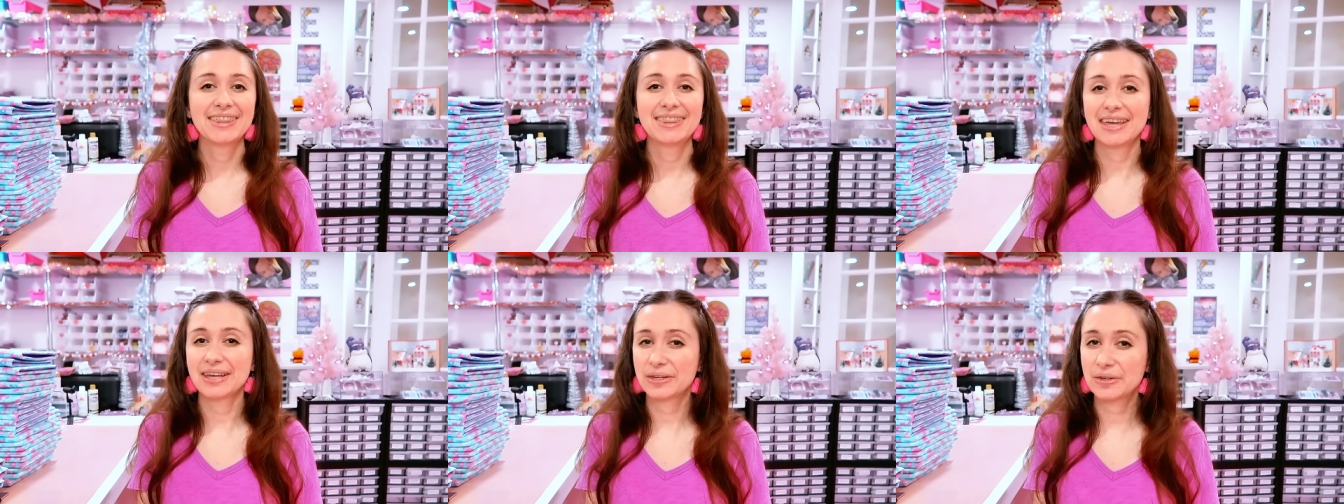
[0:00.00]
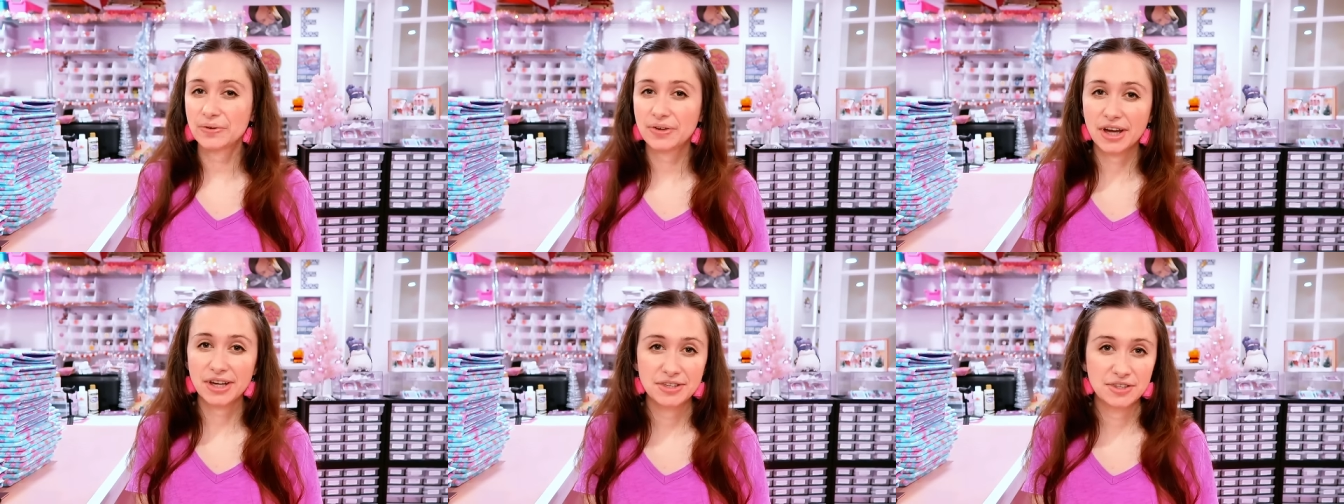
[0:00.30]
Thank
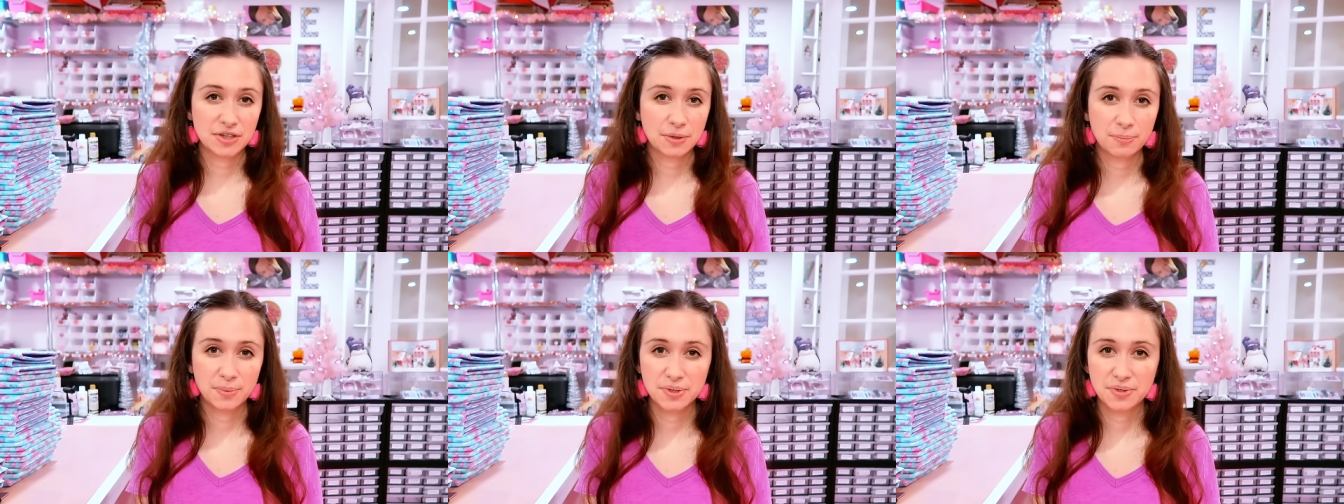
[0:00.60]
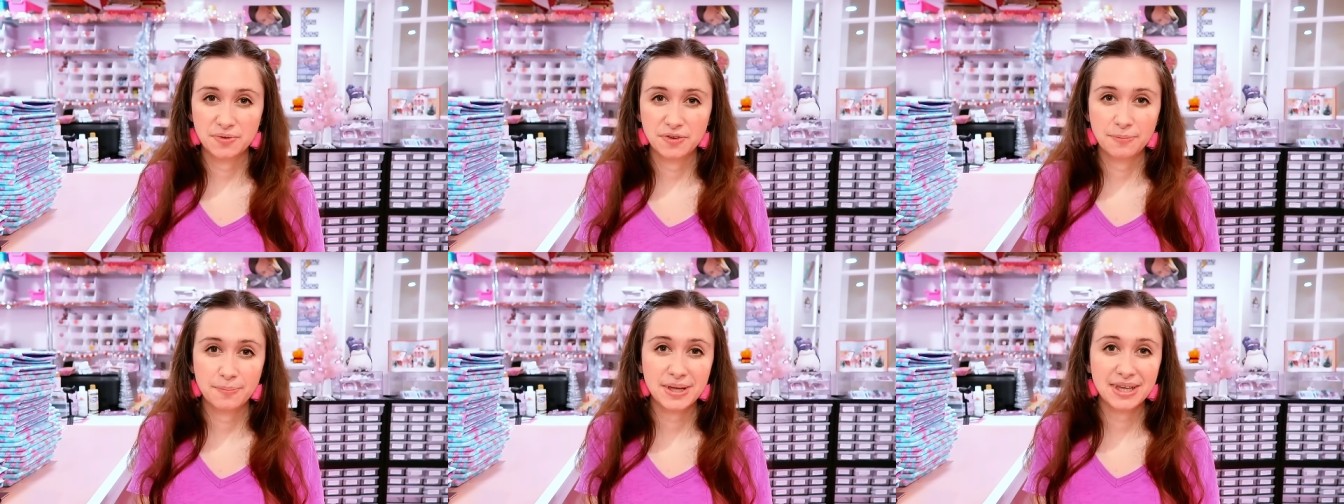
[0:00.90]
you guys so
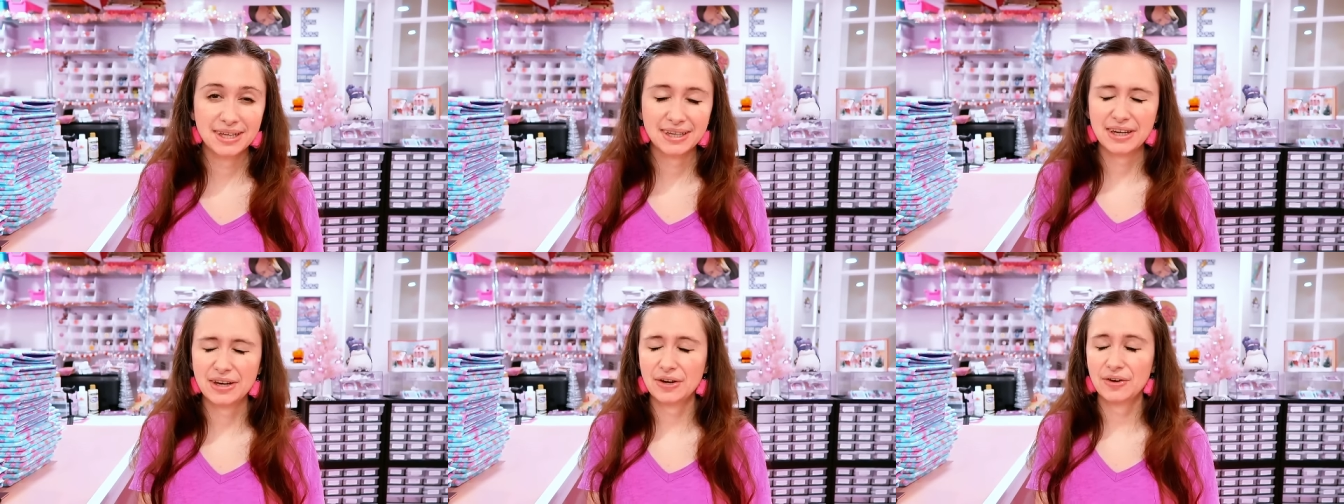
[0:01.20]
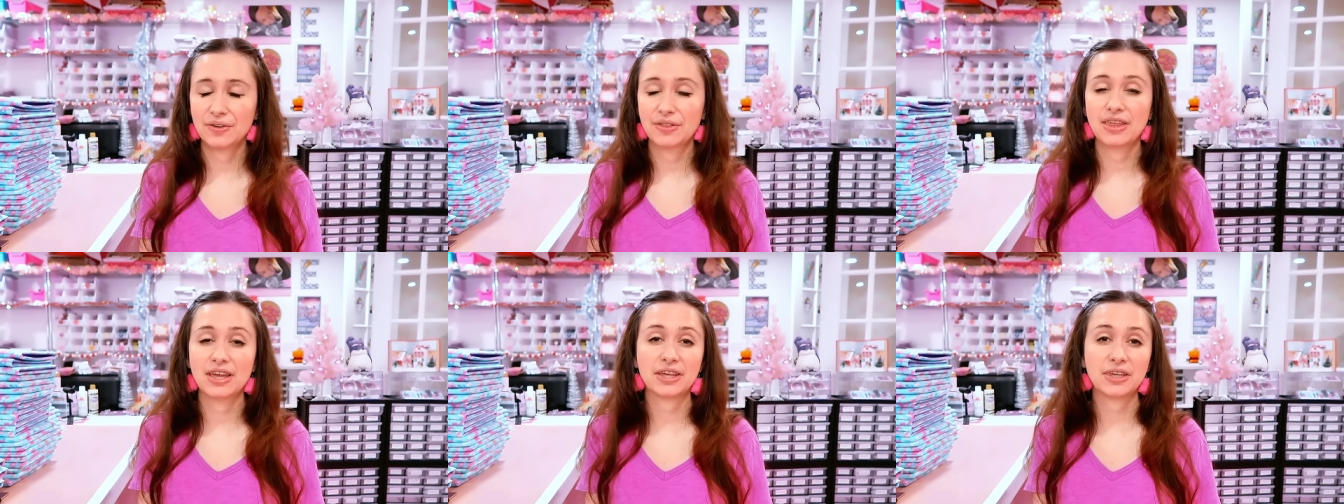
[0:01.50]
much for being
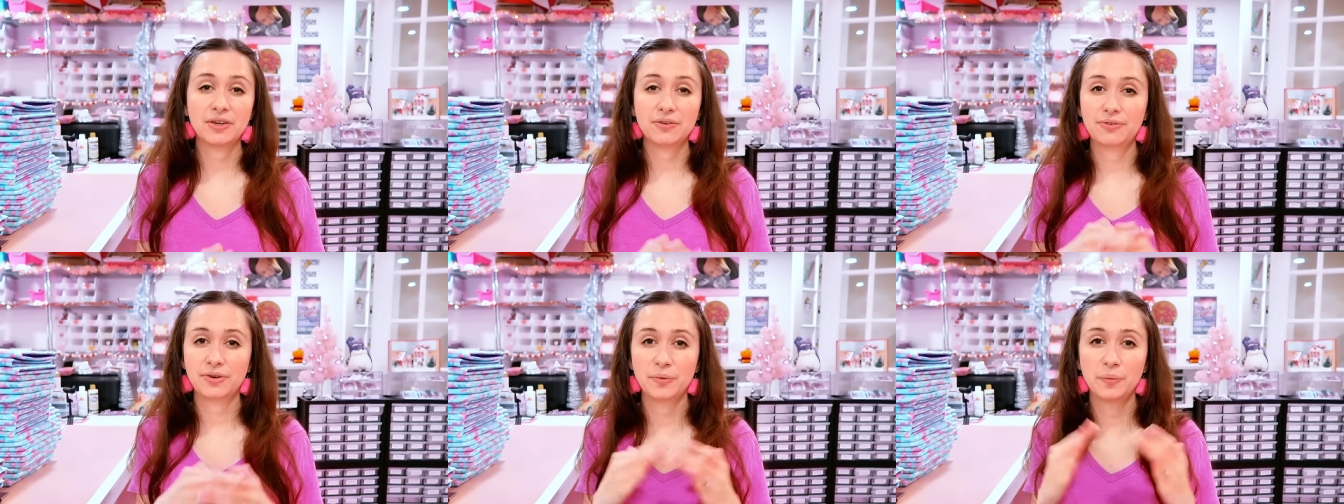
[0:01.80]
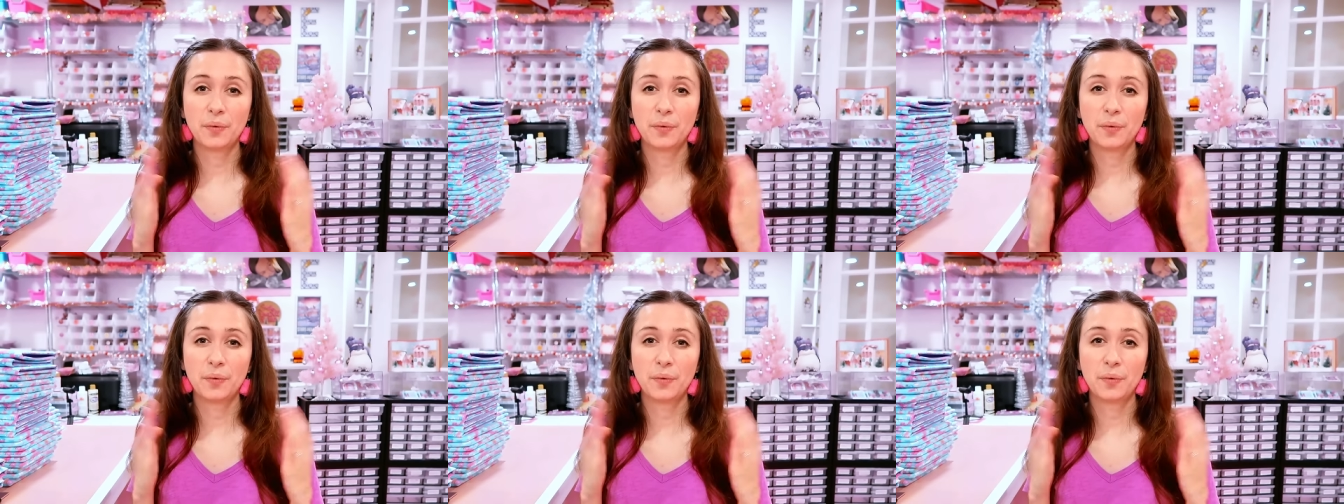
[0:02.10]
here. Thank you for